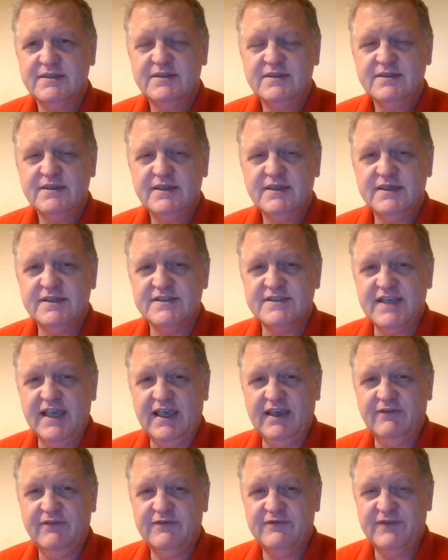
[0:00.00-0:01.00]
is a
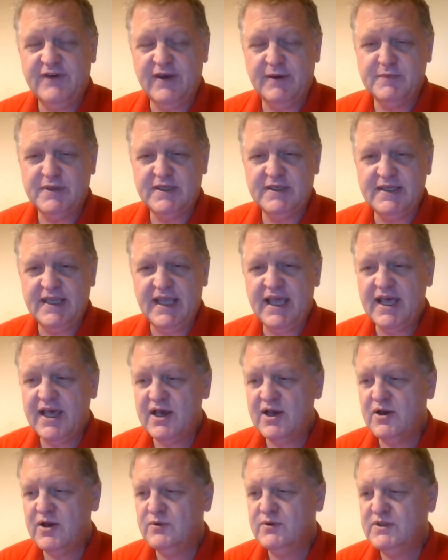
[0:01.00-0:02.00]
feminine
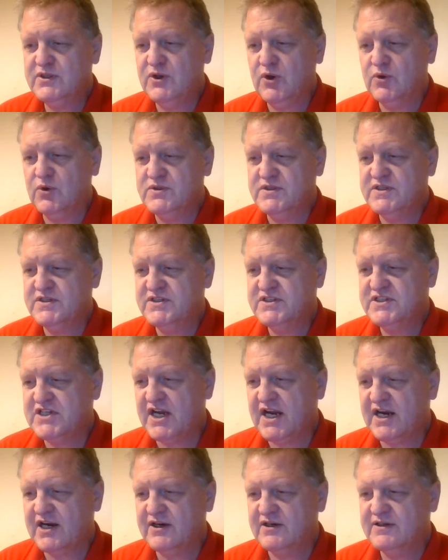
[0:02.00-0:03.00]
noun. You go to the
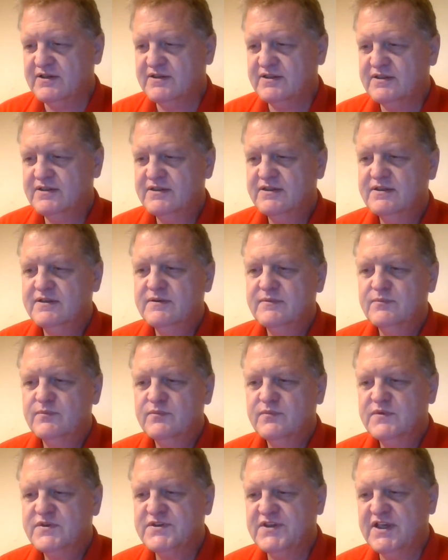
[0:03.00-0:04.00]
chart. It
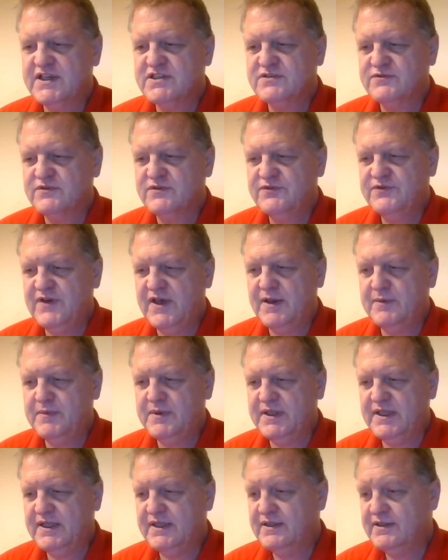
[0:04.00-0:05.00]
says for
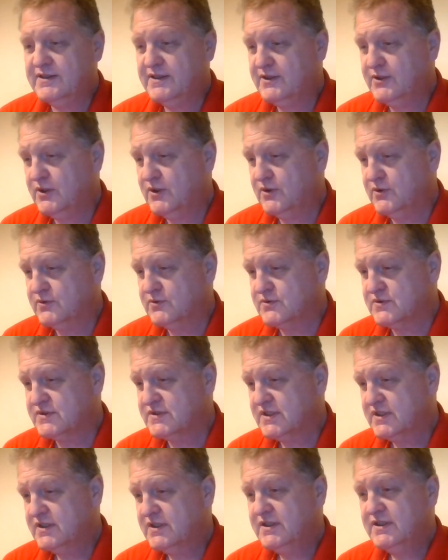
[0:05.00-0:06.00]
feminine, it goes
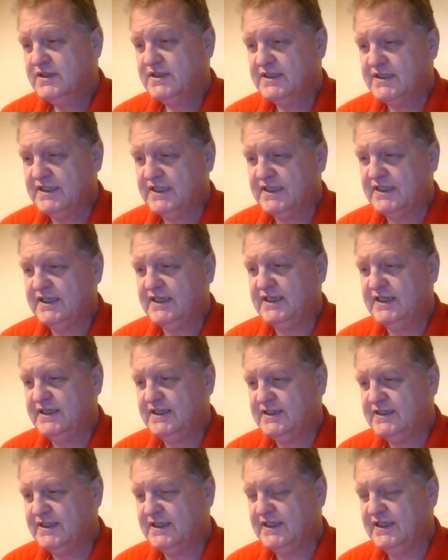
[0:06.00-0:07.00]

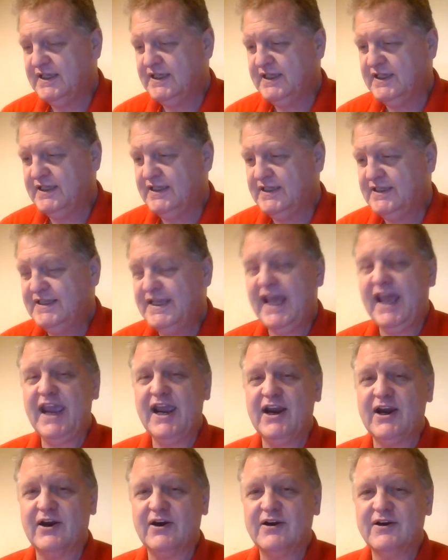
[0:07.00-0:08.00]

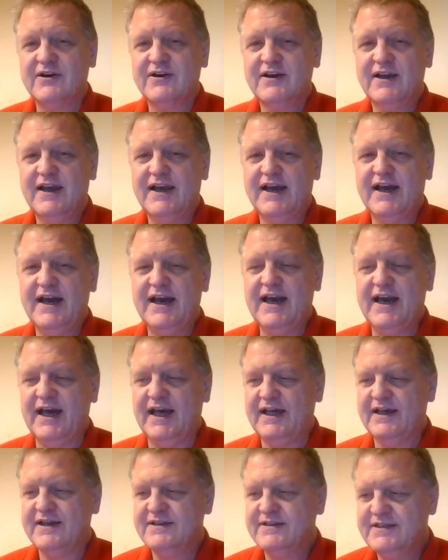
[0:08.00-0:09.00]
dare.
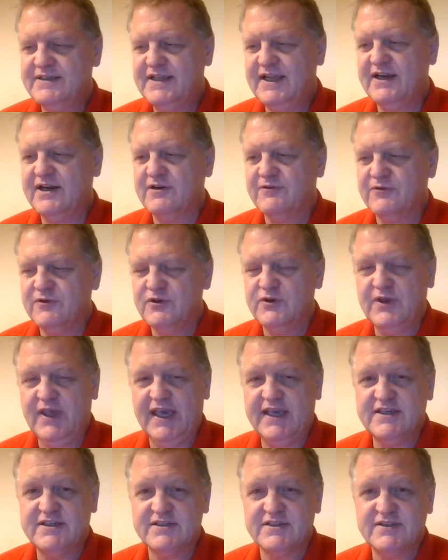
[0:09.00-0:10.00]
Dare for
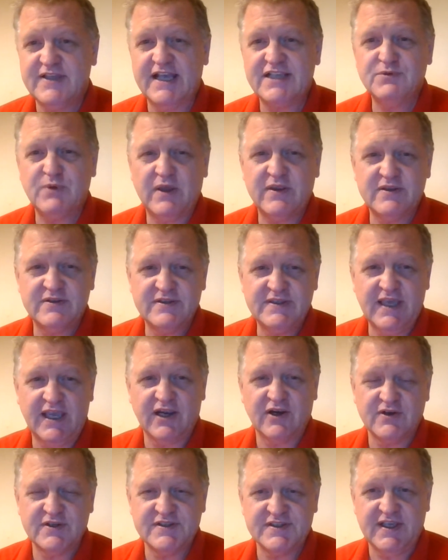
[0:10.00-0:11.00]
location. That's why the
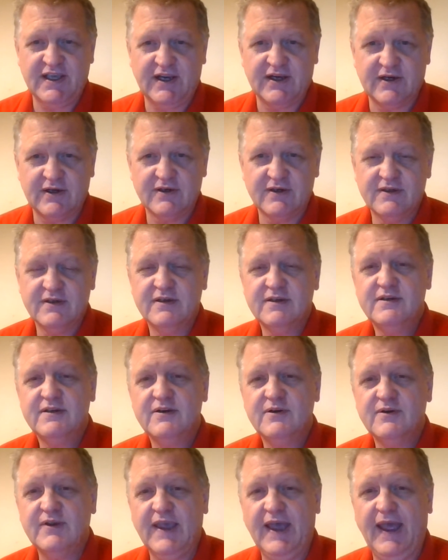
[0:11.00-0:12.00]
dare is there.
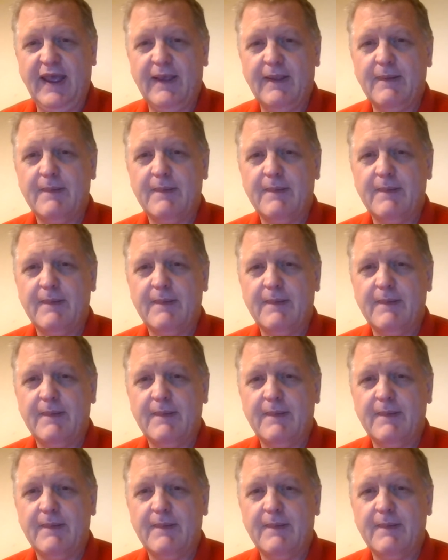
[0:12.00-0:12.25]
Okay.